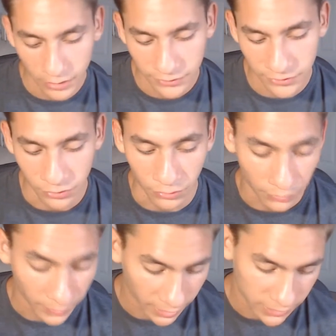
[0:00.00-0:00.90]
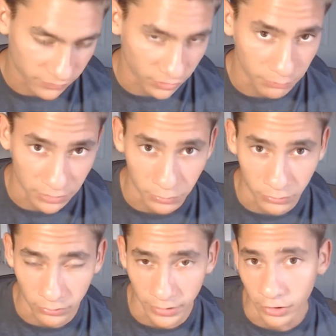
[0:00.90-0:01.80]
So thanks for the
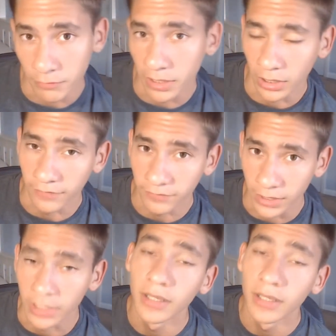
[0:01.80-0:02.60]
people that are in my life that